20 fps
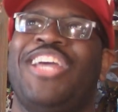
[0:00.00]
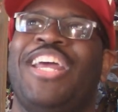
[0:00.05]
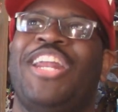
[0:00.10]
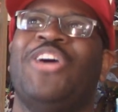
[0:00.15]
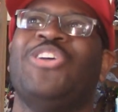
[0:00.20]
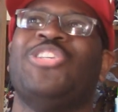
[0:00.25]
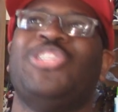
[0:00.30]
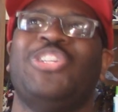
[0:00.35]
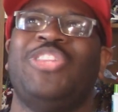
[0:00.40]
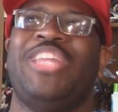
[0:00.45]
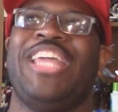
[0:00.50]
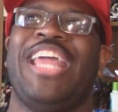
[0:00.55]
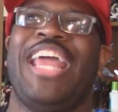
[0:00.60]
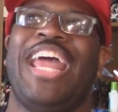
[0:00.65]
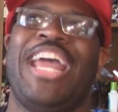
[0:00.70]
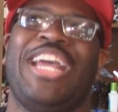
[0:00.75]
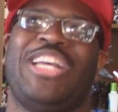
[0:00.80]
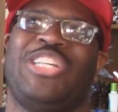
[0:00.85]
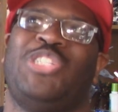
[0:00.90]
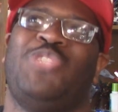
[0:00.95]
and also the
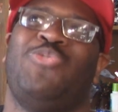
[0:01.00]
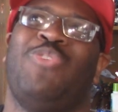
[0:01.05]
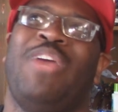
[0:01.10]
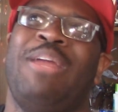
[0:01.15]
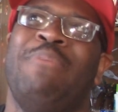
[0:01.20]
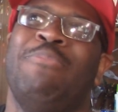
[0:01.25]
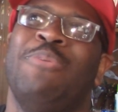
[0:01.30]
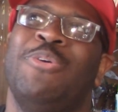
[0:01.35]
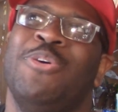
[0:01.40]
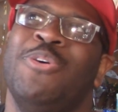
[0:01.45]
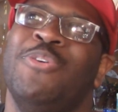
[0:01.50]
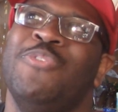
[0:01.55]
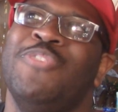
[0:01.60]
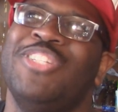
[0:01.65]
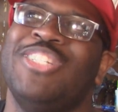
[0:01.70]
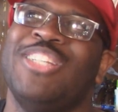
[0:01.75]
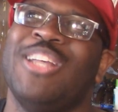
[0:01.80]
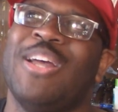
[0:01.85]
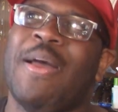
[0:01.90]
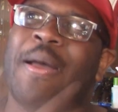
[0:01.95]
X-ray
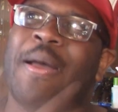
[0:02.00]
moves